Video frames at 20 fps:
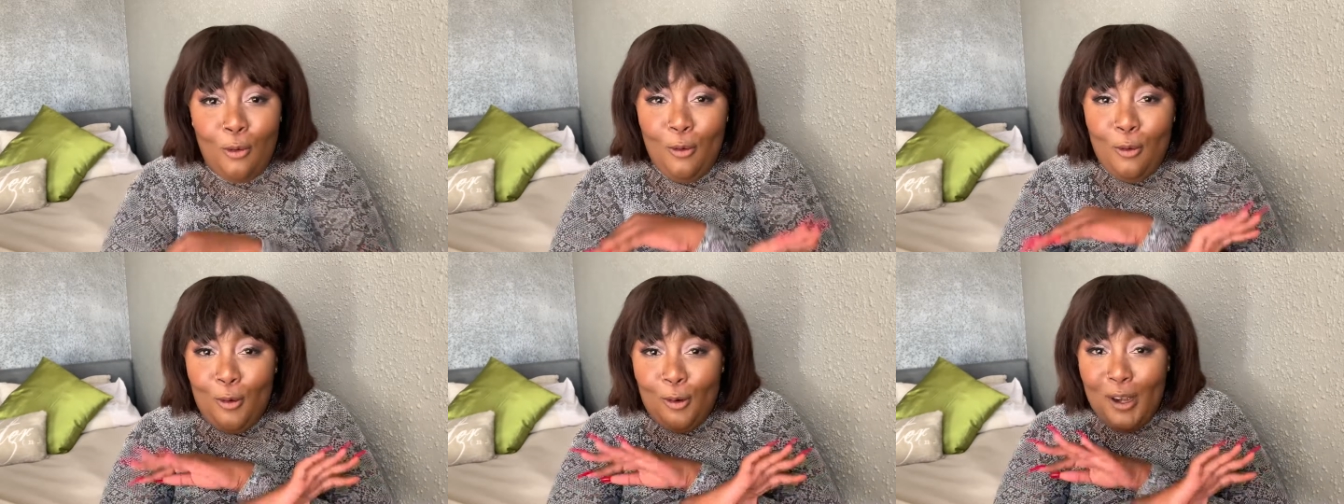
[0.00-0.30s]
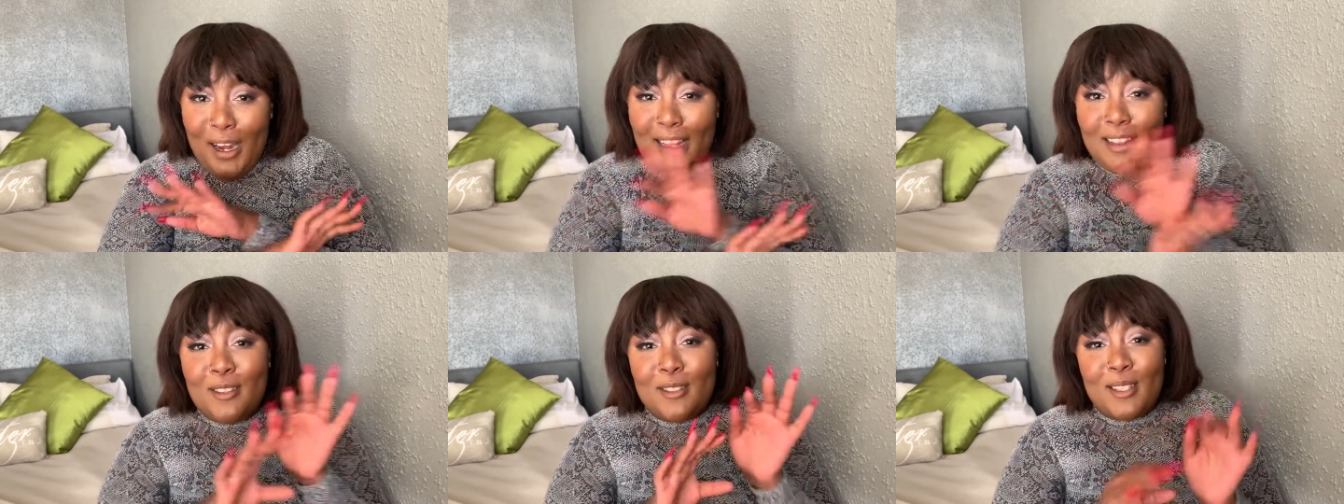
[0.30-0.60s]
o
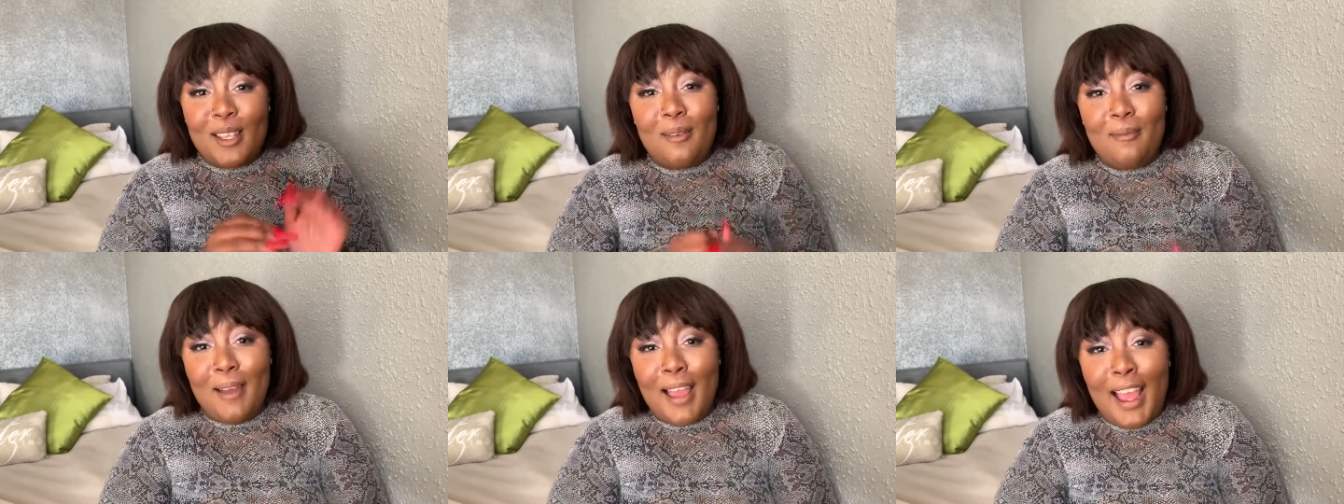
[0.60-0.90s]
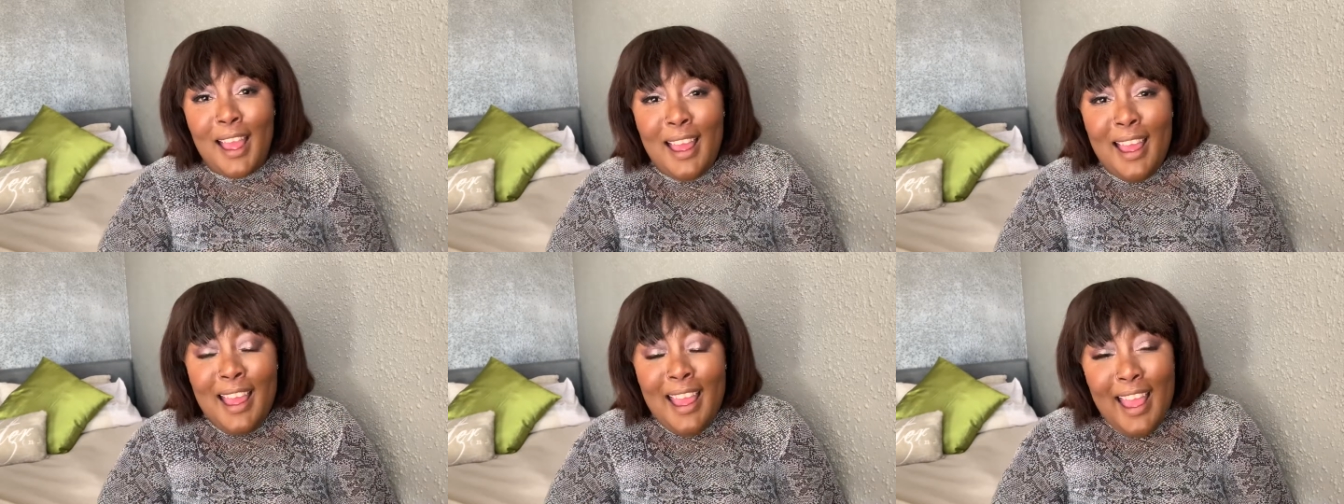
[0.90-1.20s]
let's ba ga
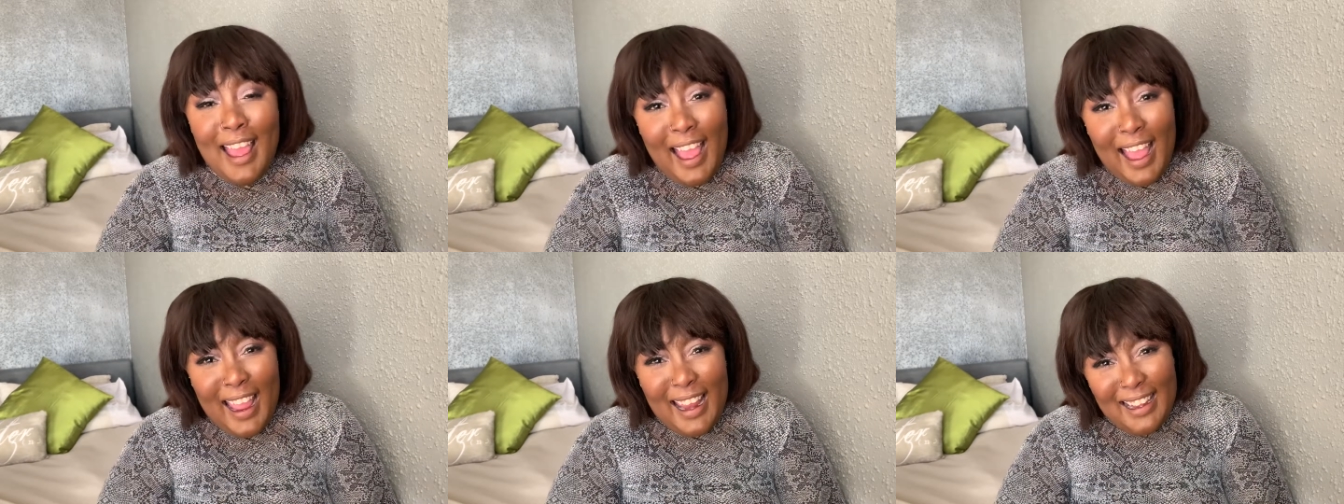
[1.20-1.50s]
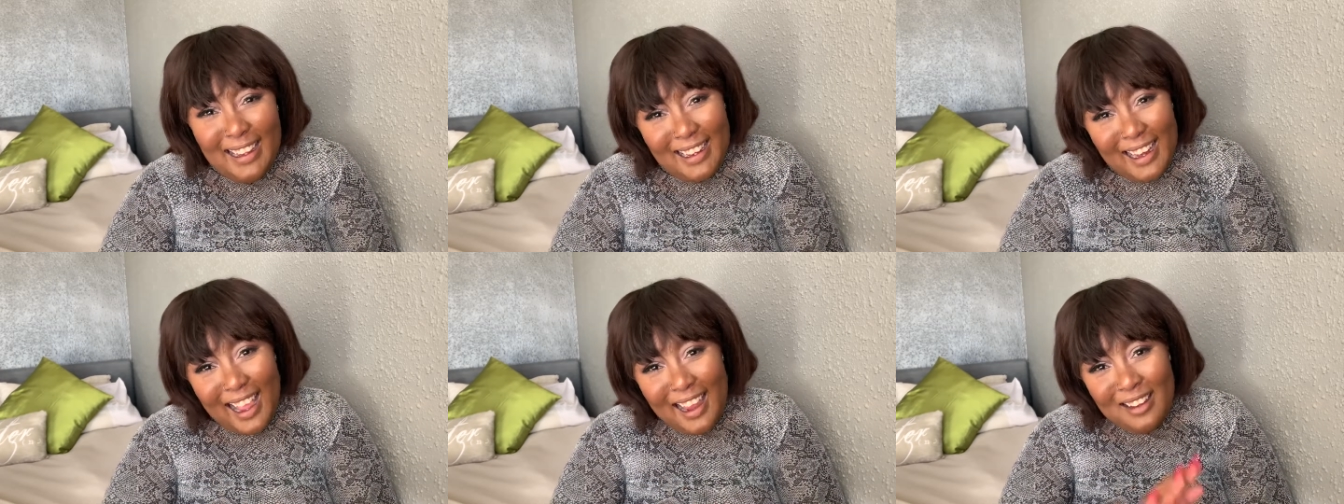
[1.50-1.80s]
my
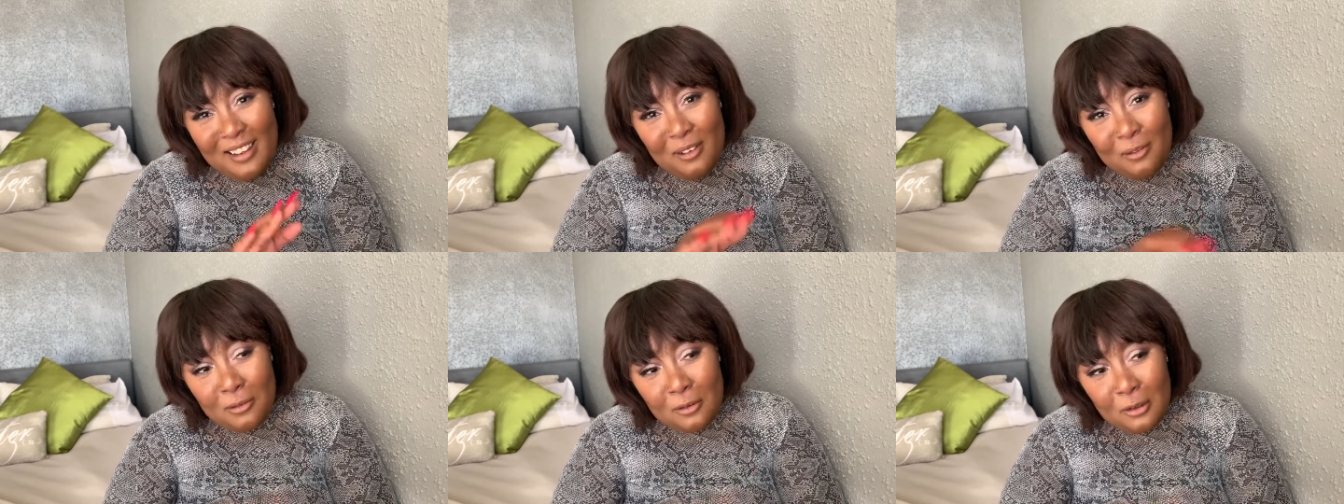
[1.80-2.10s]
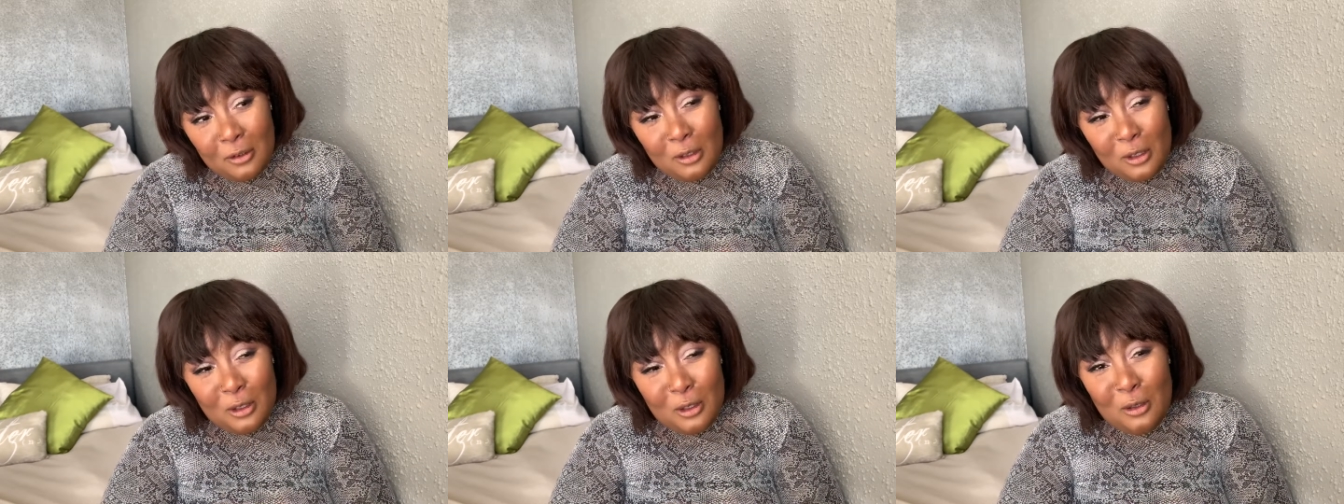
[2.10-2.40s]
le ka lefu
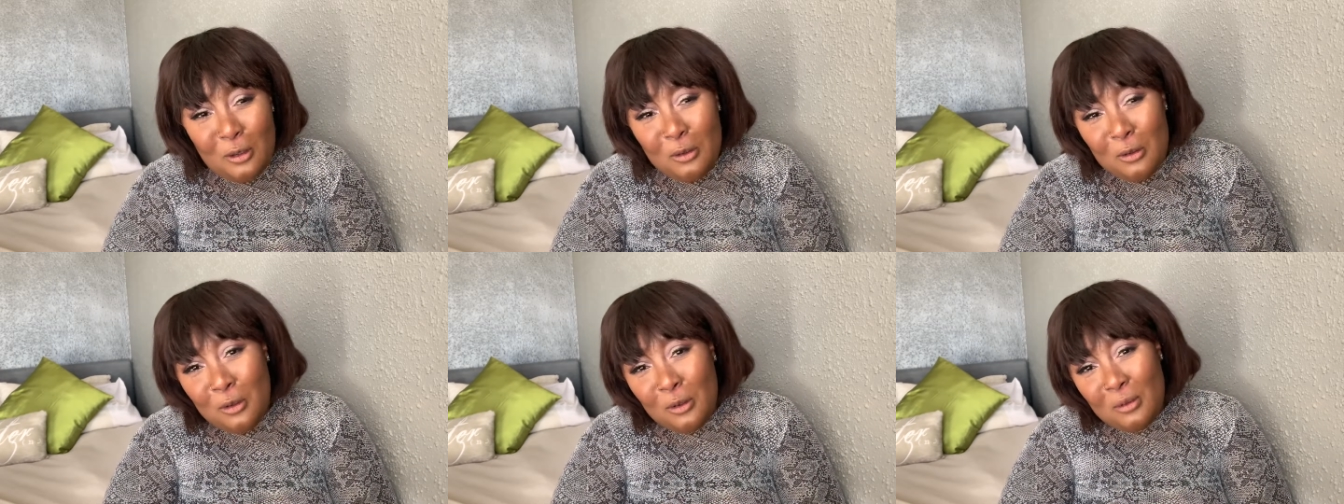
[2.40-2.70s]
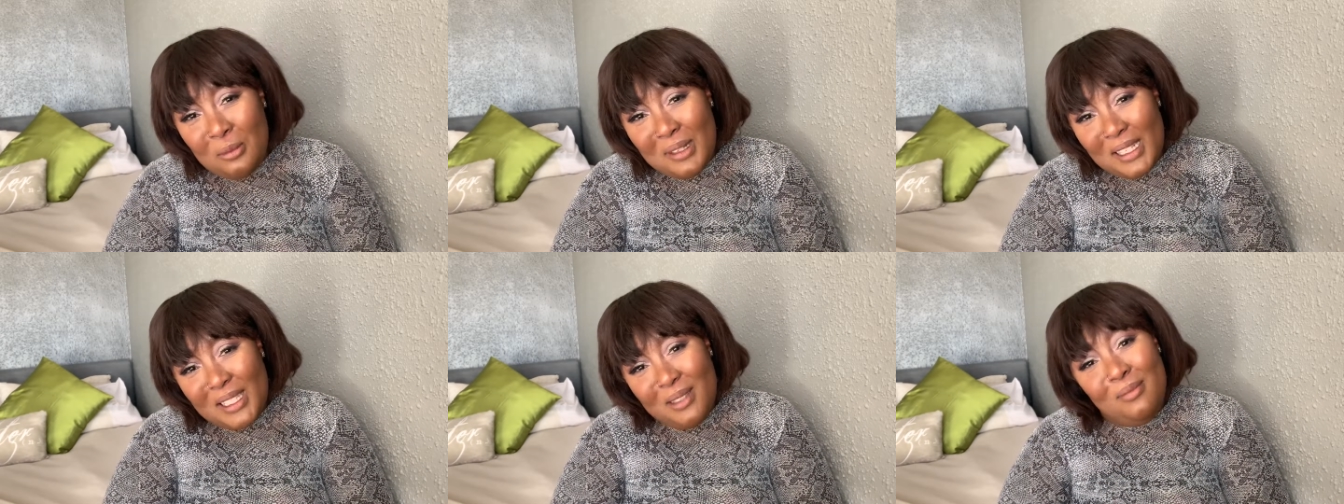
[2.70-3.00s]
you
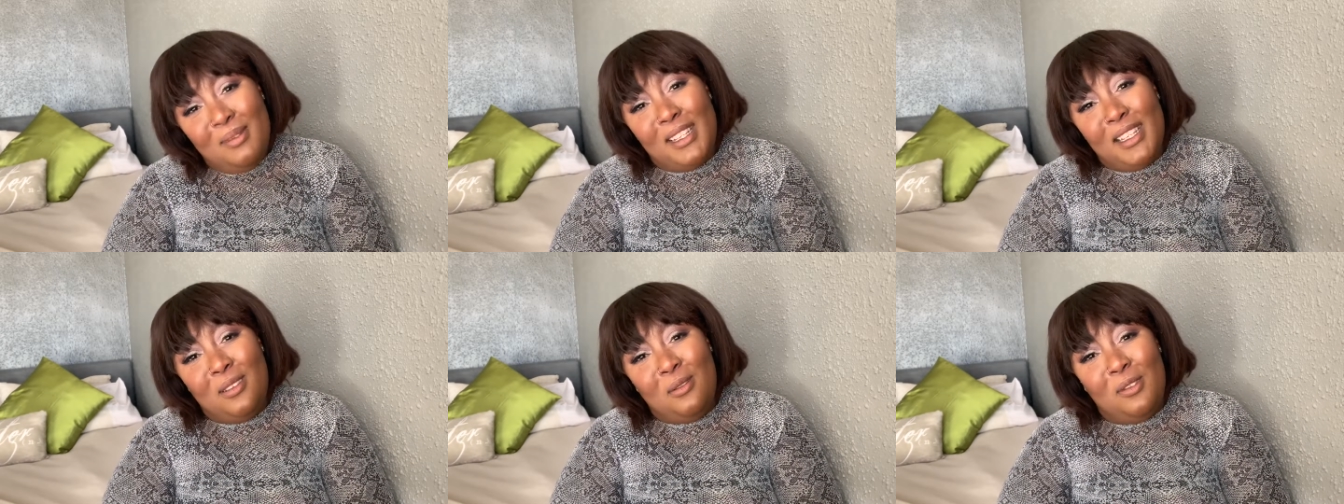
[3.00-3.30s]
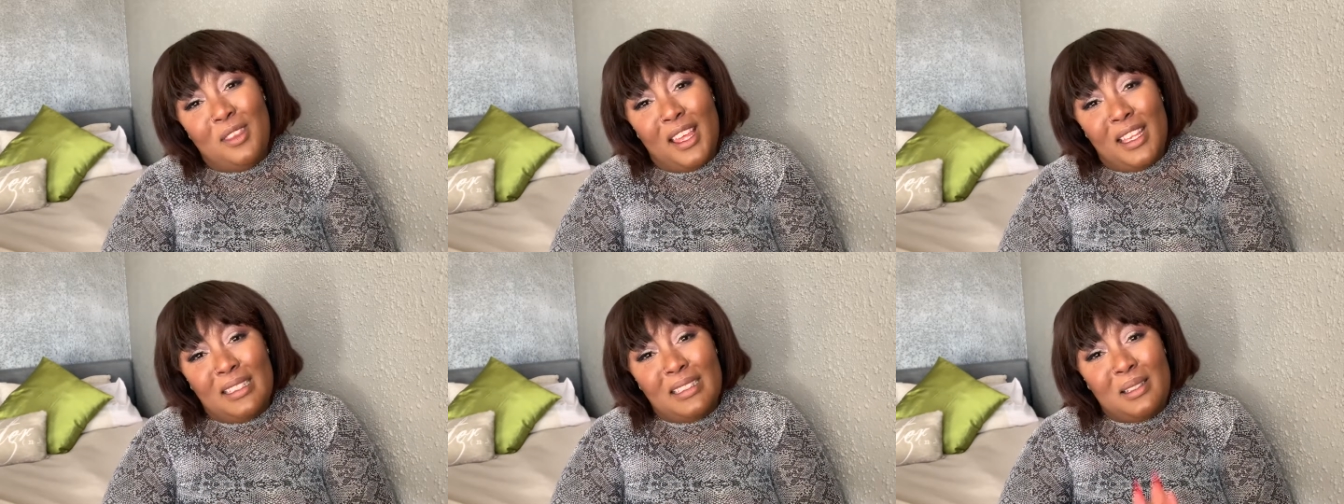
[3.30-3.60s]
best believe
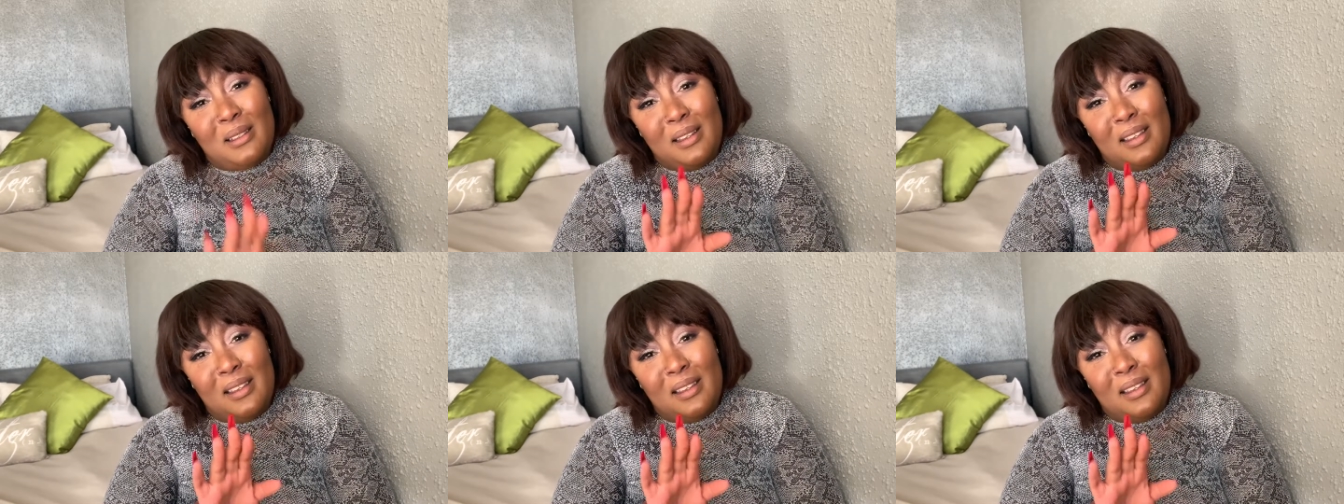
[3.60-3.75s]
that,